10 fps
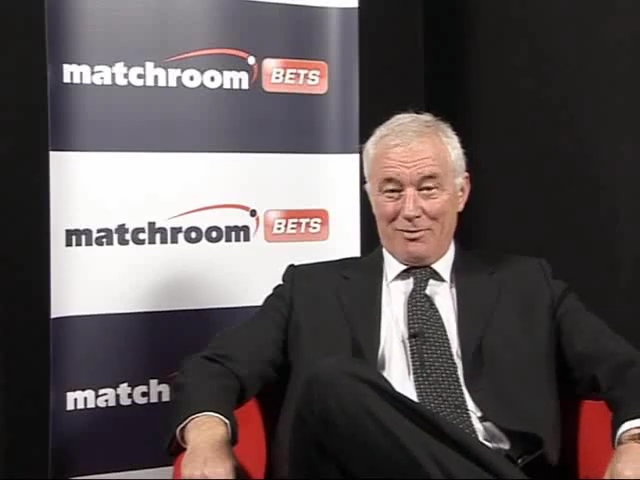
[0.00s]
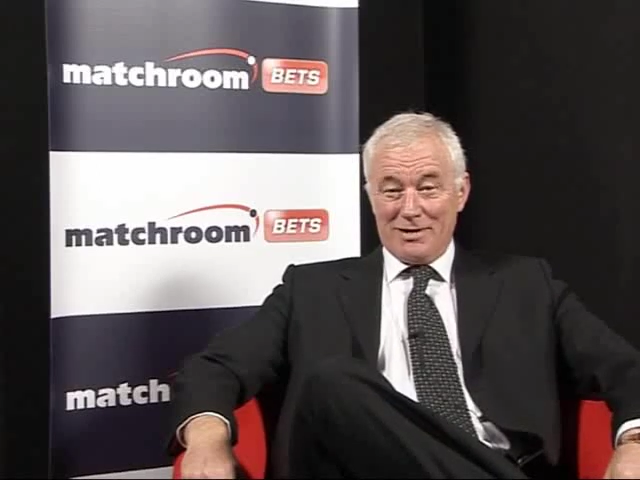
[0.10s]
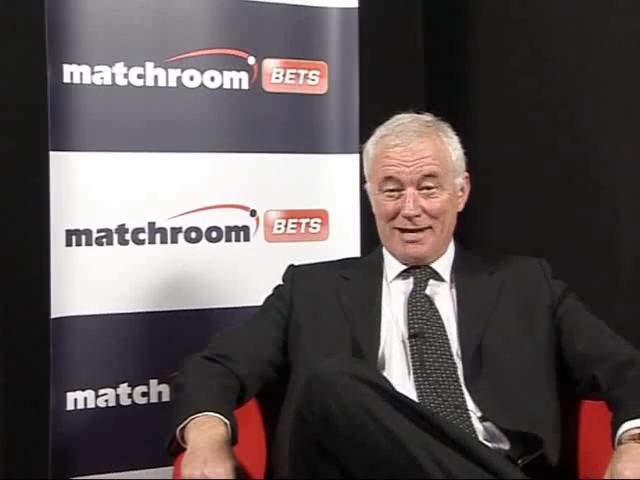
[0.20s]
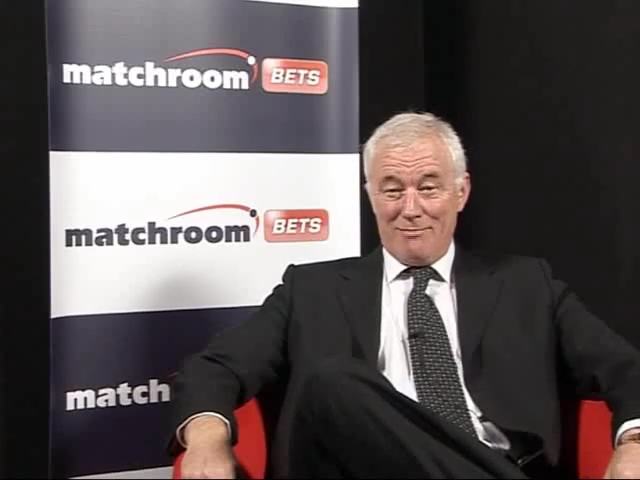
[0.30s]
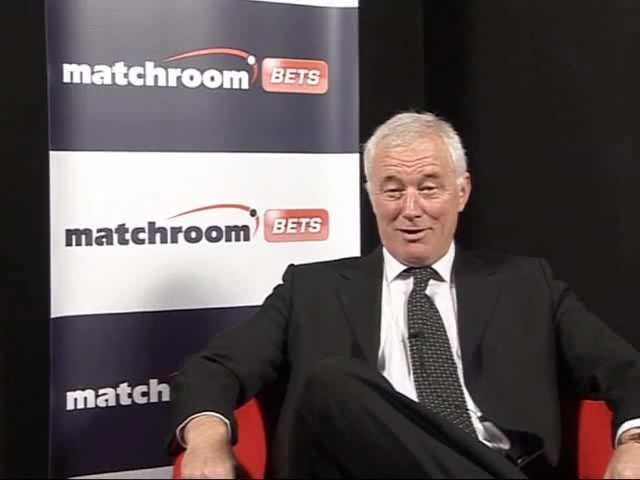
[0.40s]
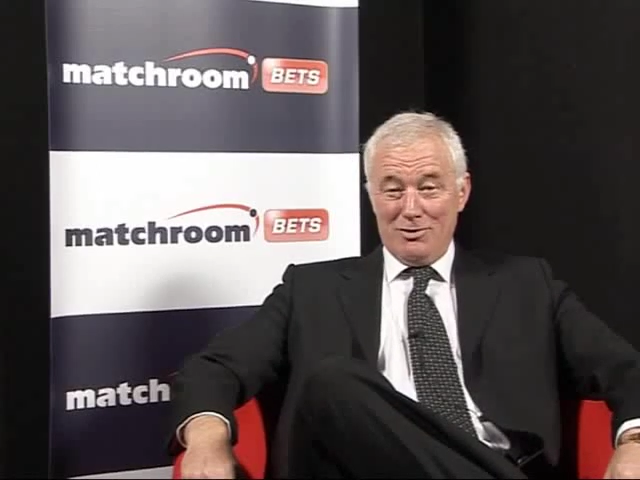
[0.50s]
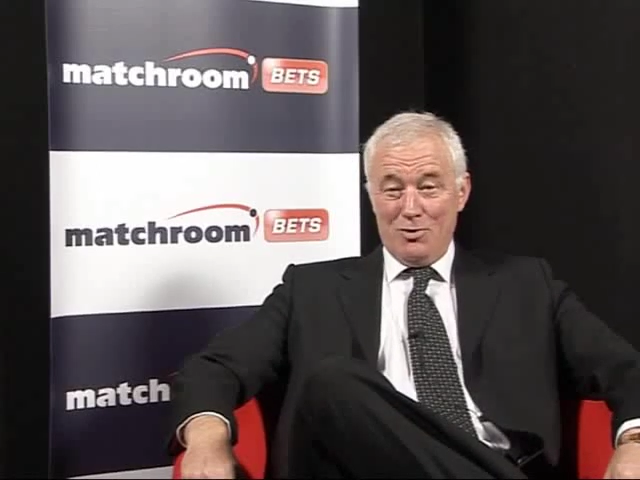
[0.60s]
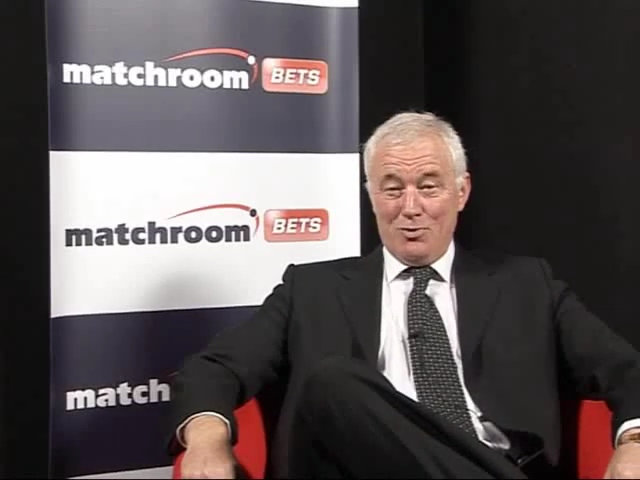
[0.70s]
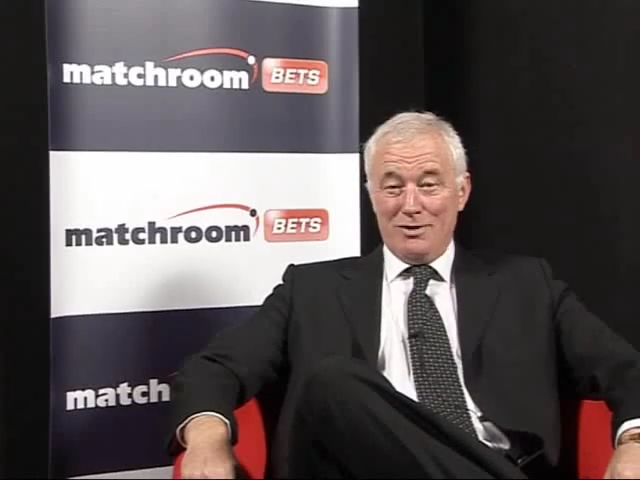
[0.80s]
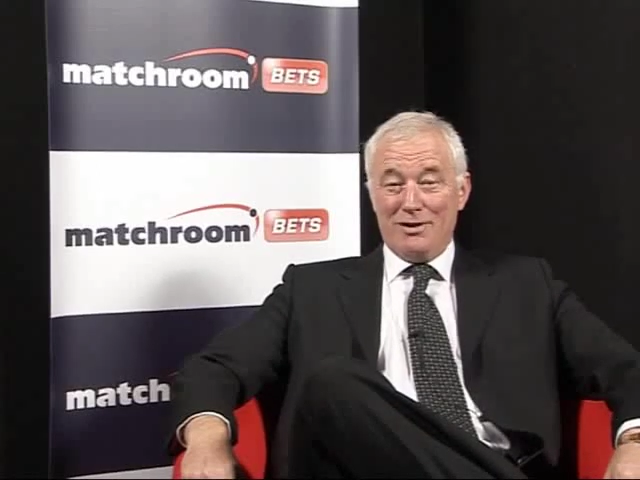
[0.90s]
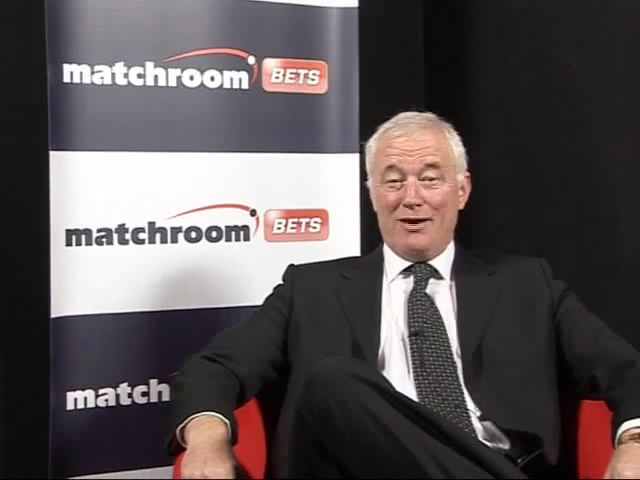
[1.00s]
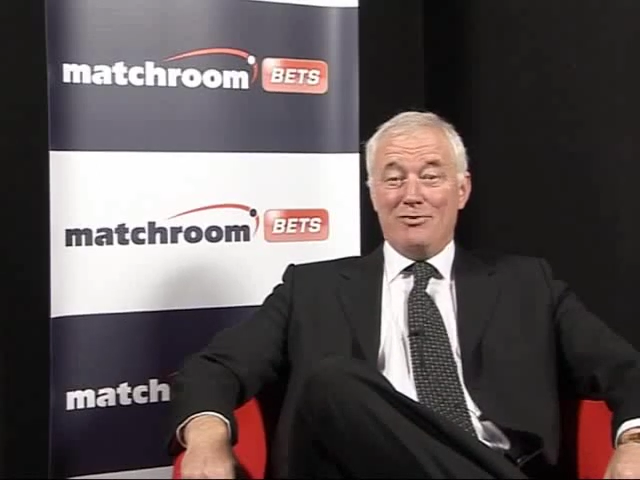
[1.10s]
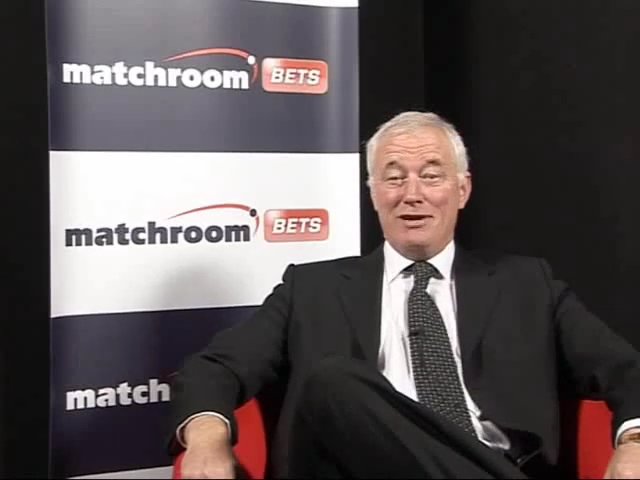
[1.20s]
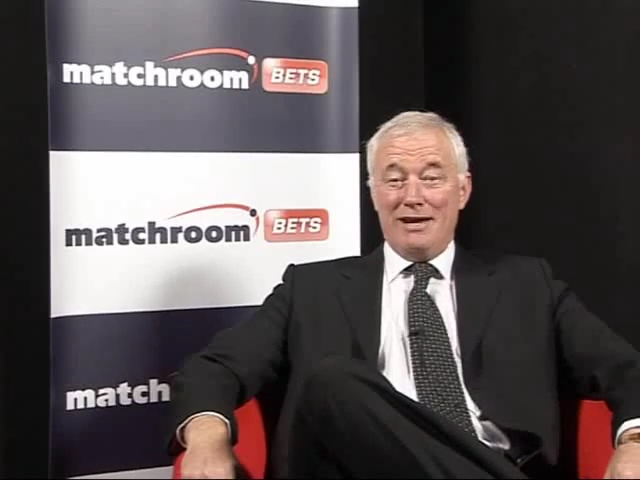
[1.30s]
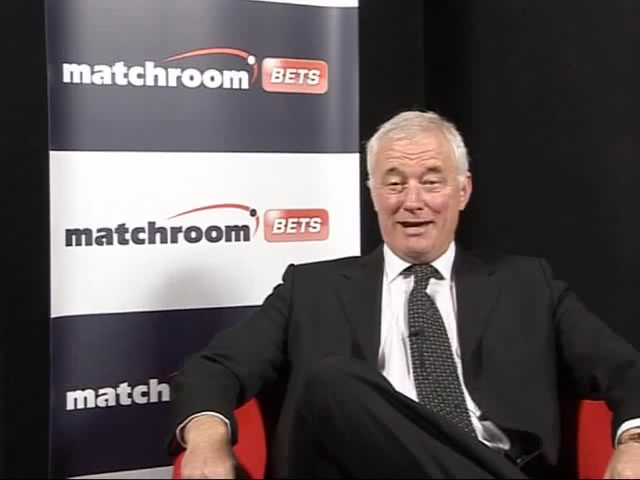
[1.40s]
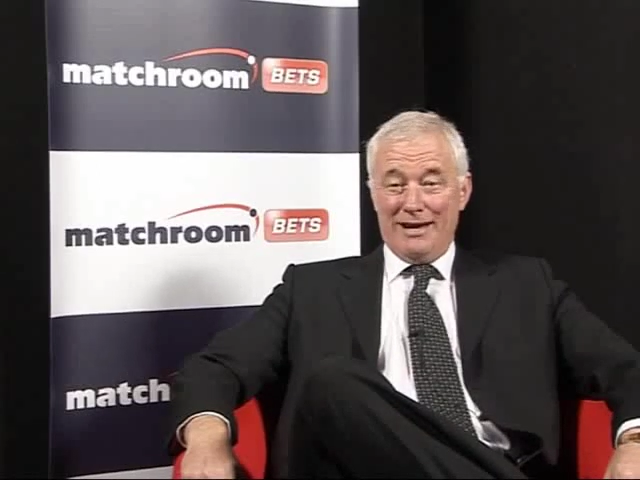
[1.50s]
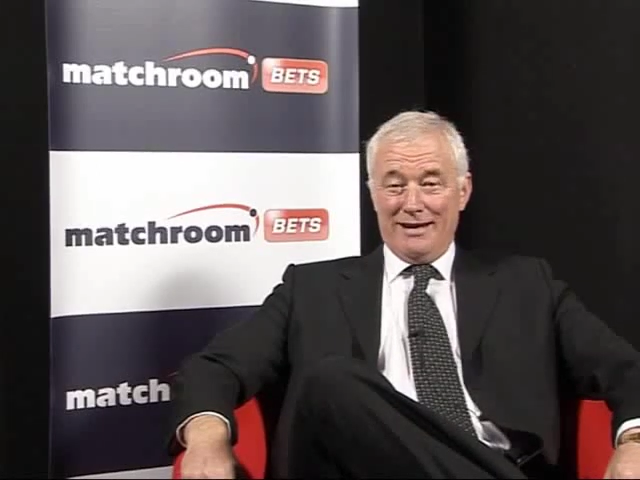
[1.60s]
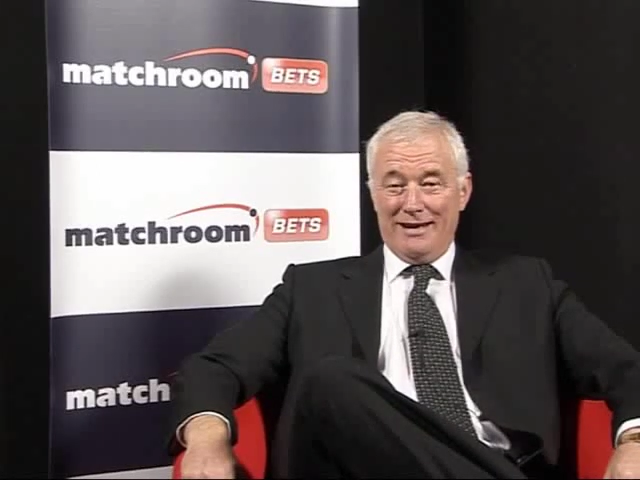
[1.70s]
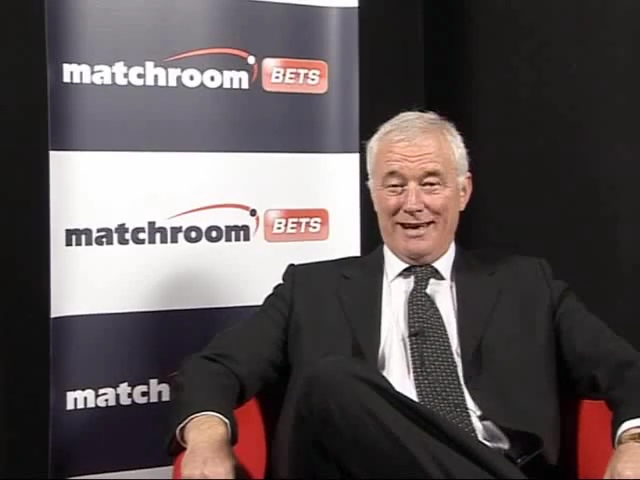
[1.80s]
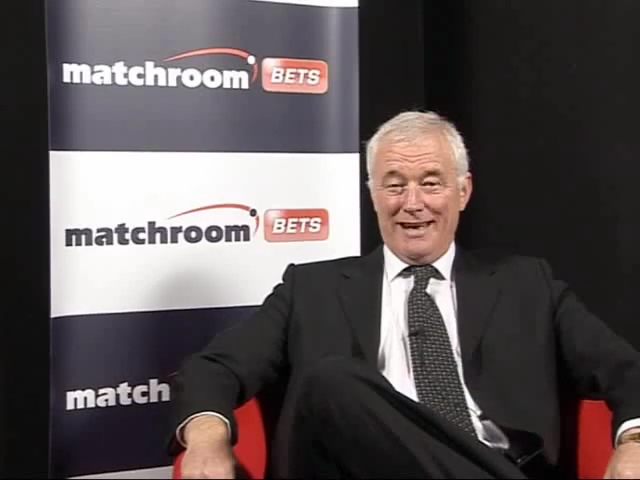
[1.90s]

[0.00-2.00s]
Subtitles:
was someone you wouldn't go near,